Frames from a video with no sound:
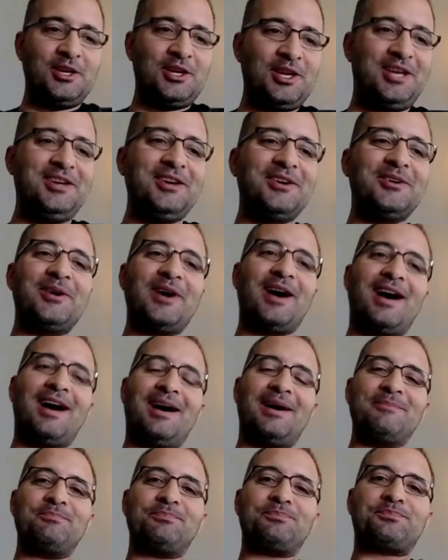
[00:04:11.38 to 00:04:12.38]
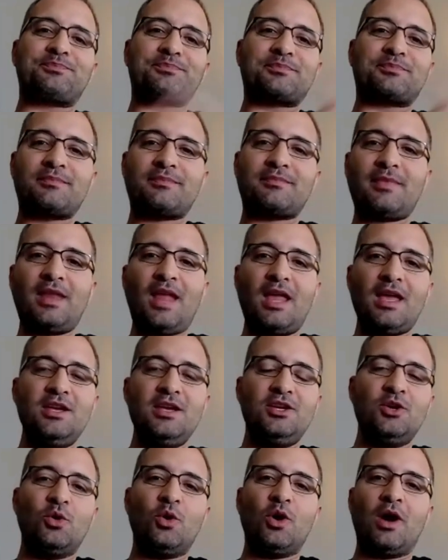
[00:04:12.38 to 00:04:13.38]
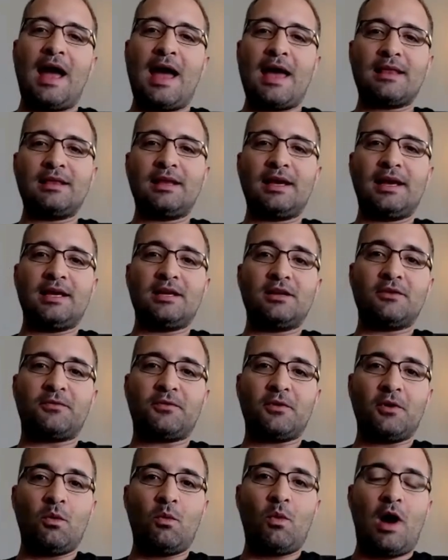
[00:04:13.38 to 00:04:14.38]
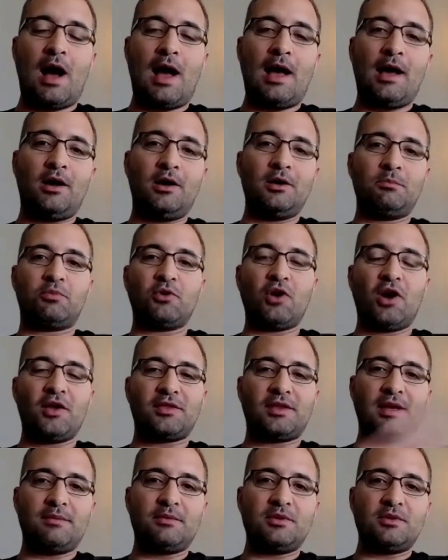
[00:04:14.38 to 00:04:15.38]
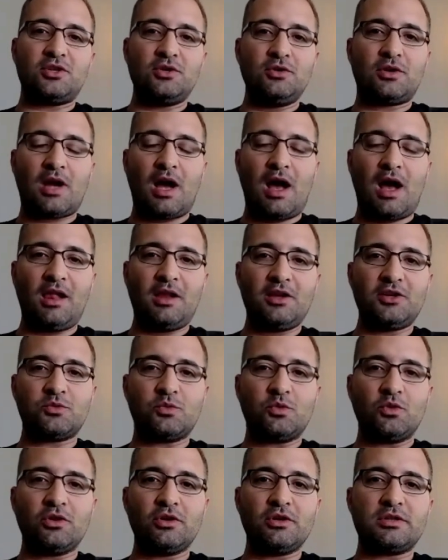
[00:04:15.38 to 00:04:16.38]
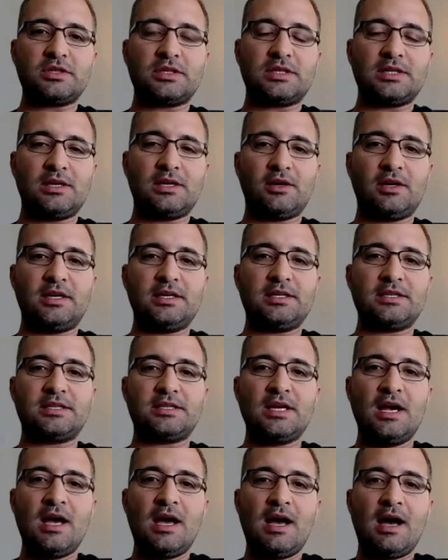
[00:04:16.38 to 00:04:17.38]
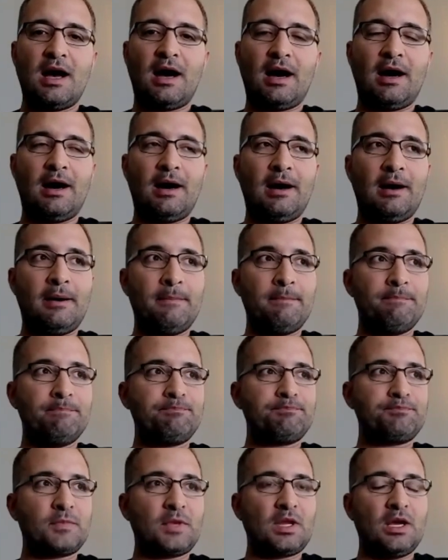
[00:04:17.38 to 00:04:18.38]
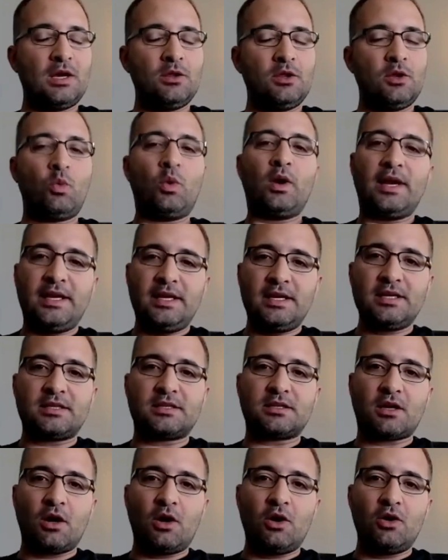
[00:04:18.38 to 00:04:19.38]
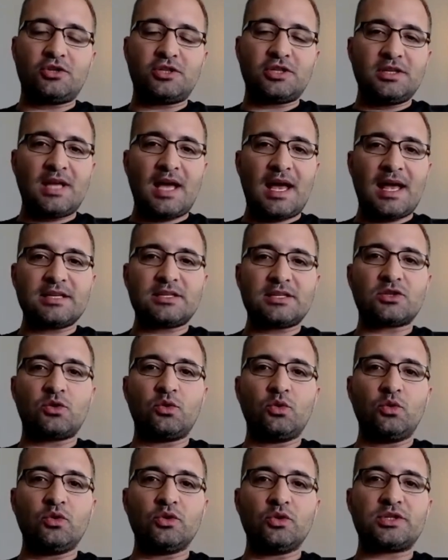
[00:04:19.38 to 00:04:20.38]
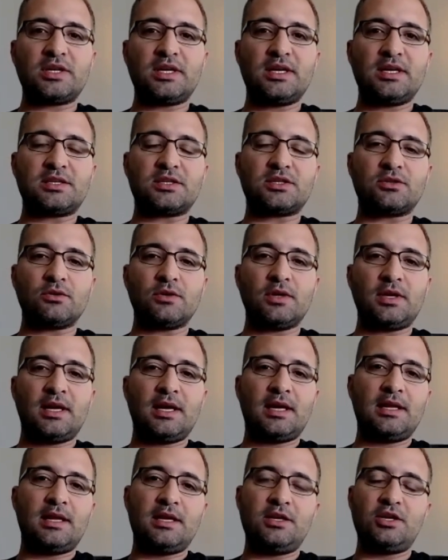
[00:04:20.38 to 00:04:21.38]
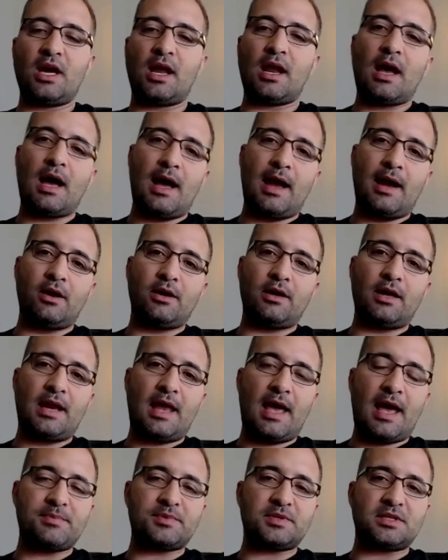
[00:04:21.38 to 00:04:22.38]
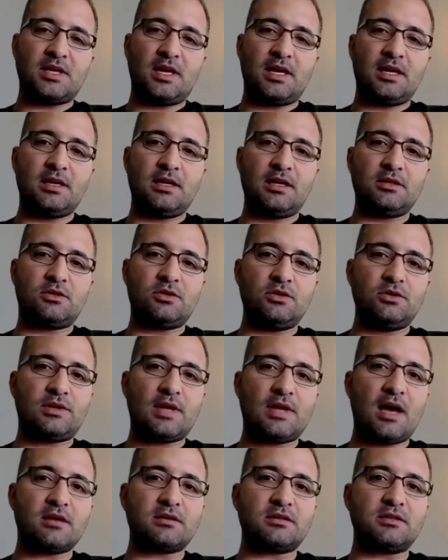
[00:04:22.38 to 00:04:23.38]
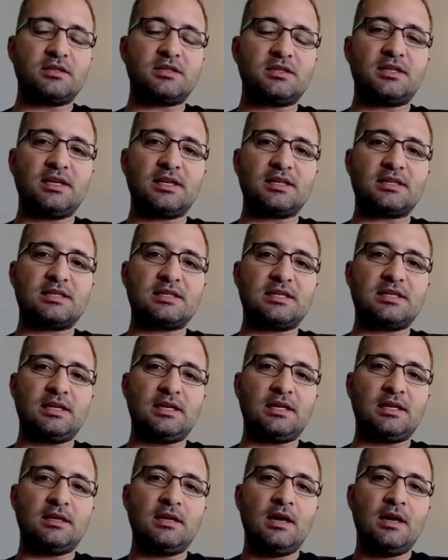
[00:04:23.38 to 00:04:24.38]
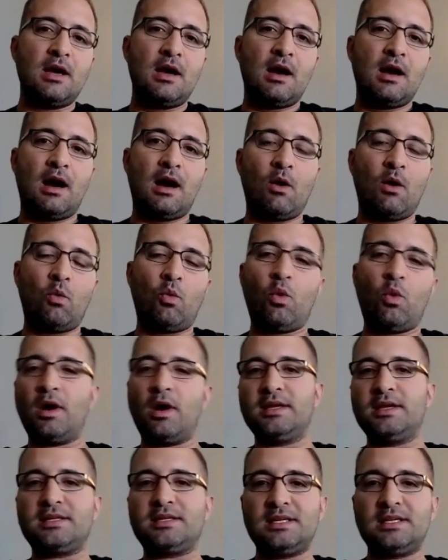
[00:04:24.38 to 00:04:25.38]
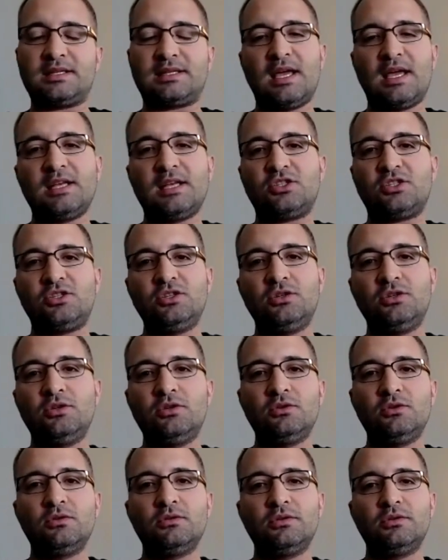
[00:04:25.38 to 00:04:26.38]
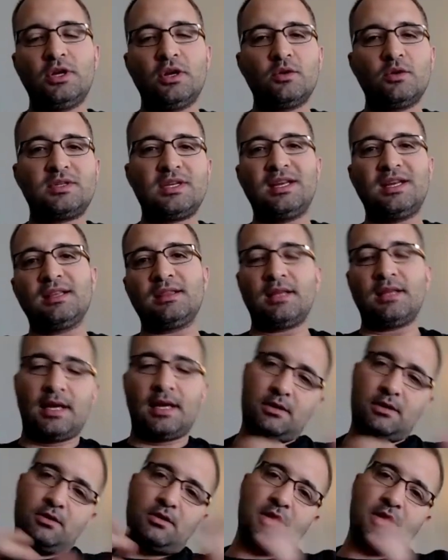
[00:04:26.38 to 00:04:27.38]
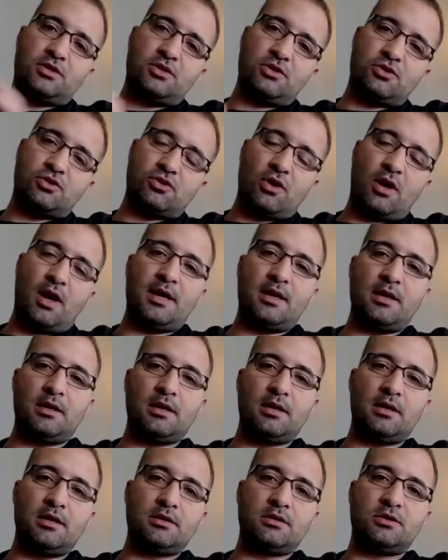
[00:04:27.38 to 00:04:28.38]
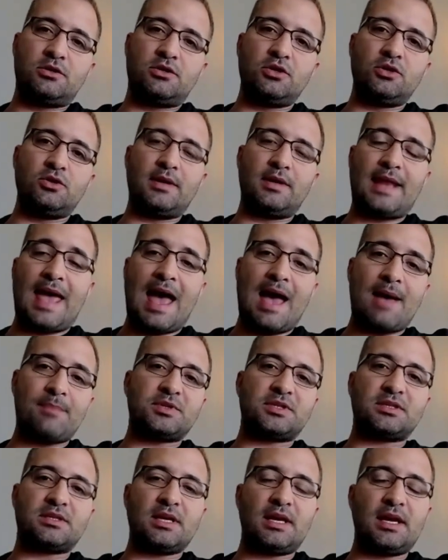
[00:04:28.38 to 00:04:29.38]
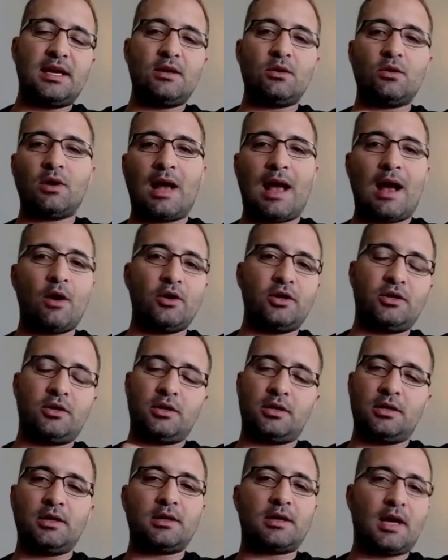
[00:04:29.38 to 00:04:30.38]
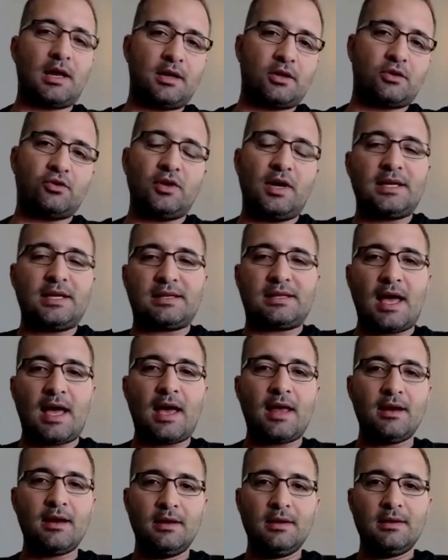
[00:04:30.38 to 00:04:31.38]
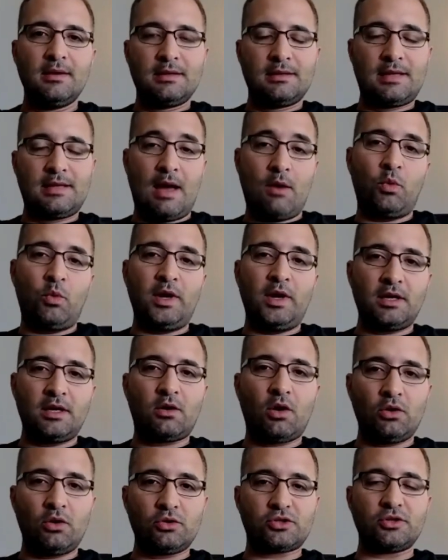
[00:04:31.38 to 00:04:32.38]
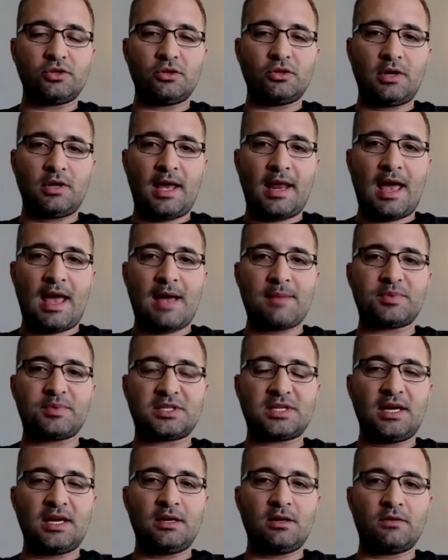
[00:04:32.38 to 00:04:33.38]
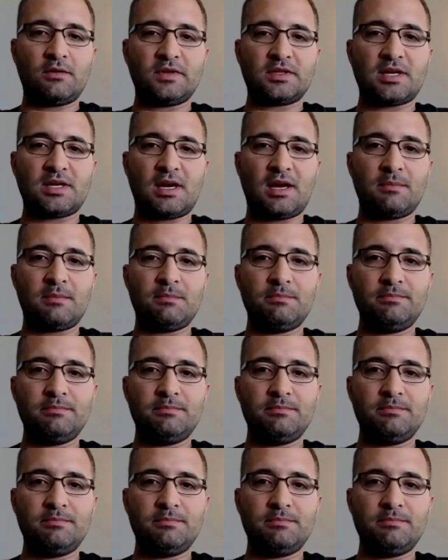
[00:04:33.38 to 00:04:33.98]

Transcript: you were at Lander for a while, brought them to College World Series, the winningest coach in that school's history, and then you got hired at App State in 2016. What is it that you did at Lander that you're trying to do at App State, or how are you going to kind of create that winning culture at App State over time?